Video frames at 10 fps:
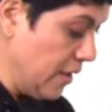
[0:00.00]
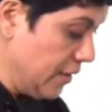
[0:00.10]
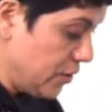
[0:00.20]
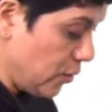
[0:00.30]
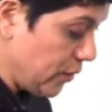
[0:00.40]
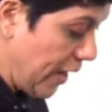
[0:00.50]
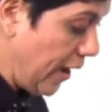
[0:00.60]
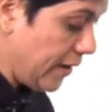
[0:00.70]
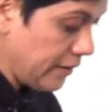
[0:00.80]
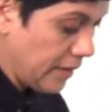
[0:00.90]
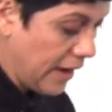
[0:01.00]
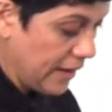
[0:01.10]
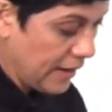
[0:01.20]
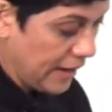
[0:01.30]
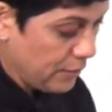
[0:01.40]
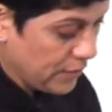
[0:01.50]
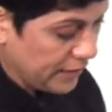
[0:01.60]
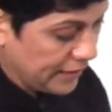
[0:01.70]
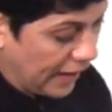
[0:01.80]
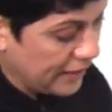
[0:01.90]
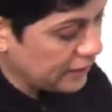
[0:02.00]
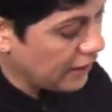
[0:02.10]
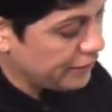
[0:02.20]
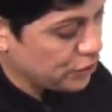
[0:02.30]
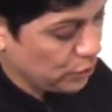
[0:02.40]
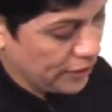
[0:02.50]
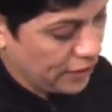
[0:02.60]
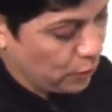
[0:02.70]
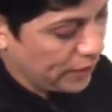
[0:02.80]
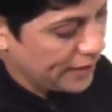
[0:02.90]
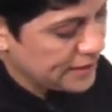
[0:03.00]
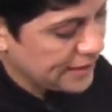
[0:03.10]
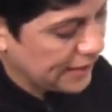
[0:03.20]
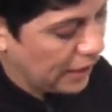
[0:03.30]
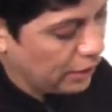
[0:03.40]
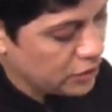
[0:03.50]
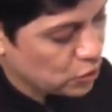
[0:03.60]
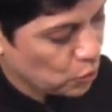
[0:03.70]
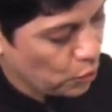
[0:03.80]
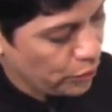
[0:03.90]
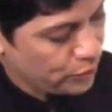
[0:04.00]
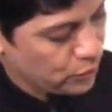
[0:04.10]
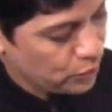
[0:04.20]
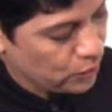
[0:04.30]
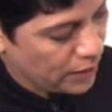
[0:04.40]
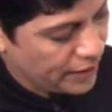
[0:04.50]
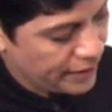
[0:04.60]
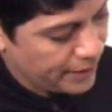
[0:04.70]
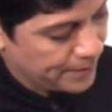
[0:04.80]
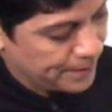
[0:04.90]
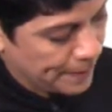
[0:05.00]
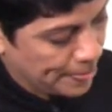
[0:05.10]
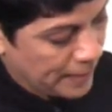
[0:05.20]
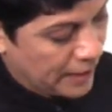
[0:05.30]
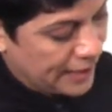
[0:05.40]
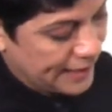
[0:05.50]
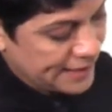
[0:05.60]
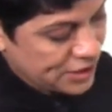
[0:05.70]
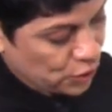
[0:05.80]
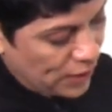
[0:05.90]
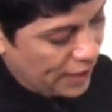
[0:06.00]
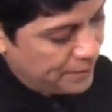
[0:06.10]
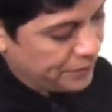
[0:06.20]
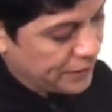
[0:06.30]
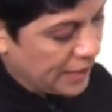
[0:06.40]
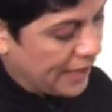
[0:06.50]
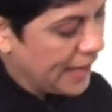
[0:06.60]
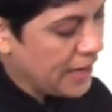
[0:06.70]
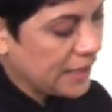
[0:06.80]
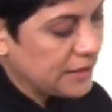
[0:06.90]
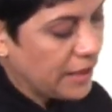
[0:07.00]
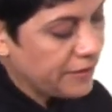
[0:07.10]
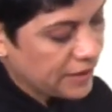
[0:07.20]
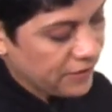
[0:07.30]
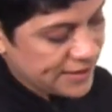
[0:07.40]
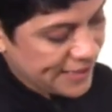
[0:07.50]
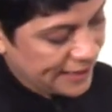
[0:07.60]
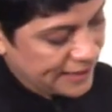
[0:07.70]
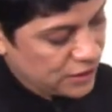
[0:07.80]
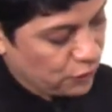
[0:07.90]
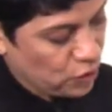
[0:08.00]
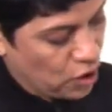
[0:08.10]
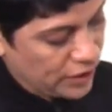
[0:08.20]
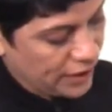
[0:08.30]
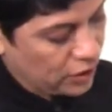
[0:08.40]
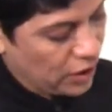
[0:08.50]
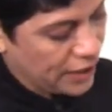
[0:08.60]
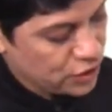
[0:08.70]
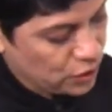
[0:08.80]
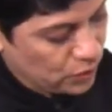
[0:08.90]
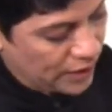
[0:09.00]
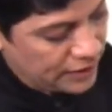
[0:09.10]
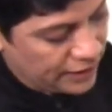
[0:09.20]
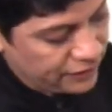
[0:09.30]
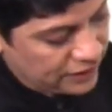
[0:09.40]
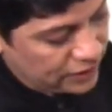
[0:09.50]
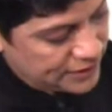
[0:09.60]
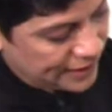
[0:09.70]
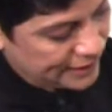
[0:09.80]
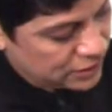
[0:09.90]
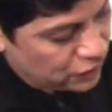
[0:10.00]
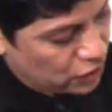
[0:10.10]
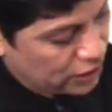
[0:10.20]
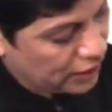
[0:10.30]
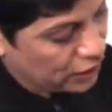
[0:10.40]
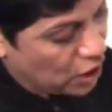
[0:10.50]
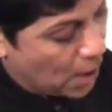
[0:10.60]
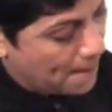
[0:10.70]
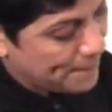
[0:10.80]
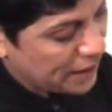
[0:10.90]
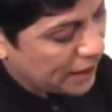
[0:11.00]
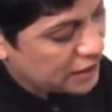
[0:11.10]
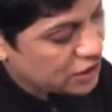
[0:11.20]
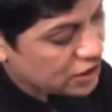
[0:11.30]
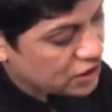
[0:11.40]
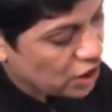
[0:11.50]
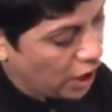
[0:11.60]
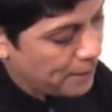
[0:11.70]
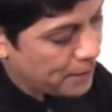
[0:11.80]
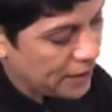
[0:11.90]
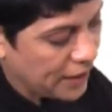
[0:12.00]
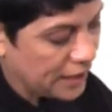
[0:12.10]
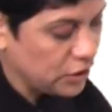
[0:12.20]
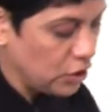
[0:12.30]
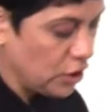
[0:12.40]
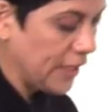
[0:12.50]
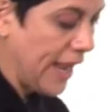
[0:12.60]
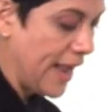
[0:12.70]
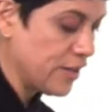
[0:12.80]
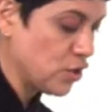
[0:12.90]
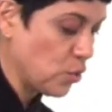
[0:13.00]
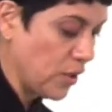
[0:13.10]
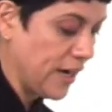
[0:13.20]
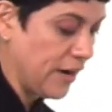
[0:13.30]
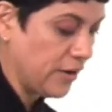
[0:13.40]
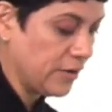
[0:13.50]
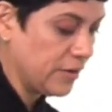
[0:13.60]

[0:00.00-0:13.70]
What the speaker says: So I love short hair. When I'll scroll through Instagram, and I love giving techniques for long hair. I do. I love giving techniques for long hair. But I stop and I look at short hair.